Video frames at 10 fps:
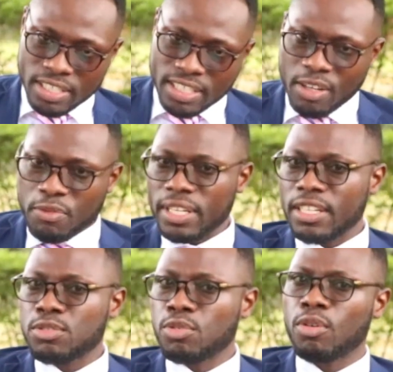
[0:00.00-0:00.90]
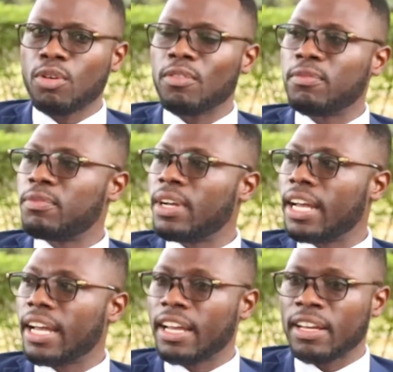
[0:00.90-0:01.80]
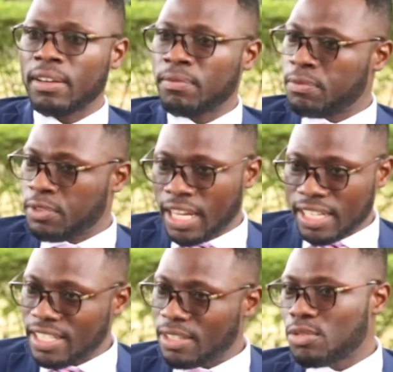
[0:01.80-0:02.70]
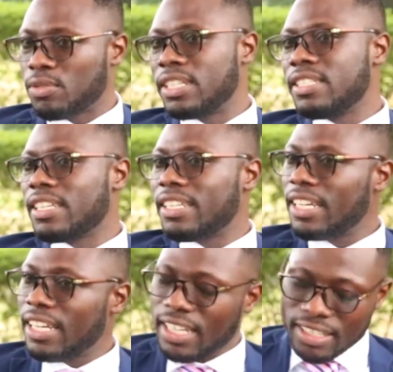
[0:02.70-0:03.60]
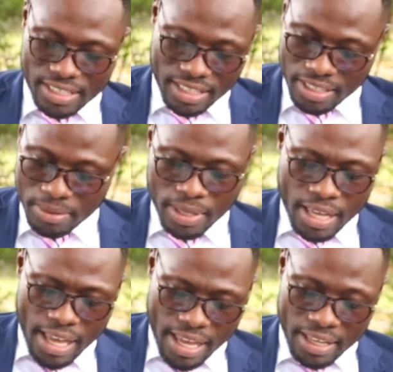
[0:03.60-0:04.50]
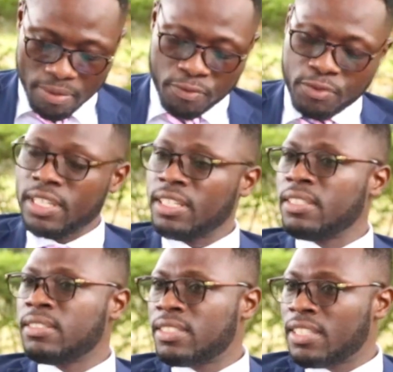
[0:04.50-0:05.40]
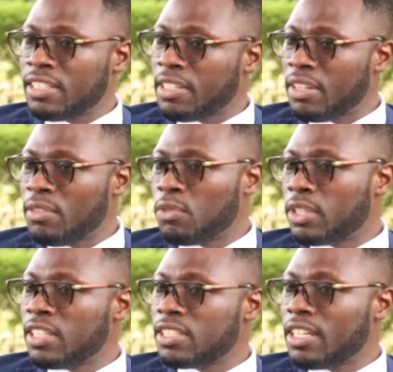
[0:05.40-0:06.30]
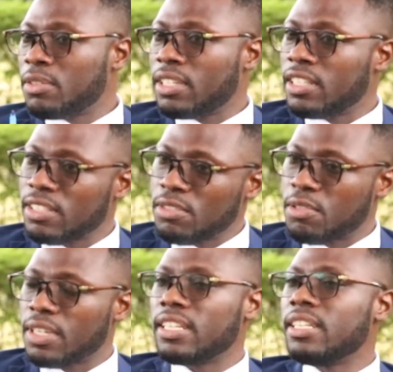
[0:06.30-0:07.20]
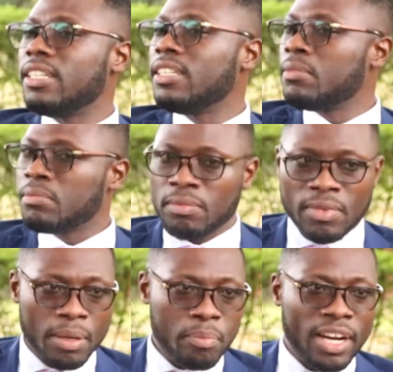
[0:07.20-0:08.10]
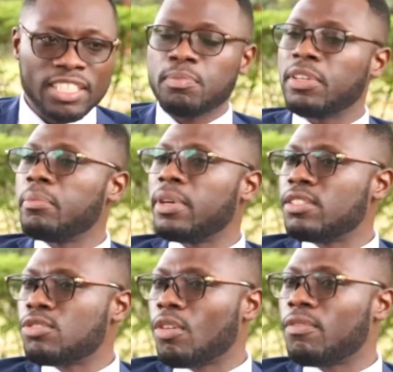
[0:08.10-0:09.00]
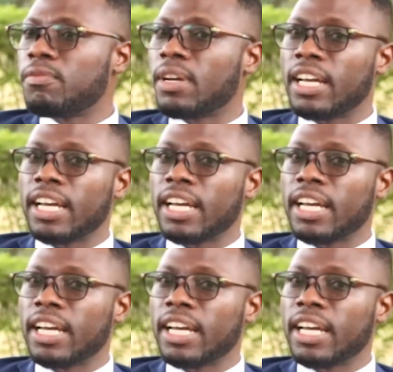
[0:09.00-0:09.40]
political figures talk of free access to internet, free tertiary vocational education training, part payment of